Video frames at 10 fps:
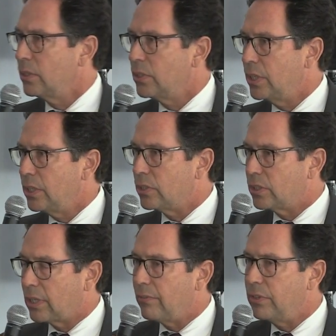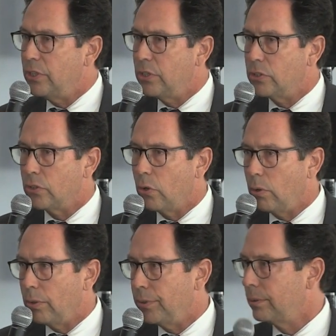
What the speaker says: She is 7 years old.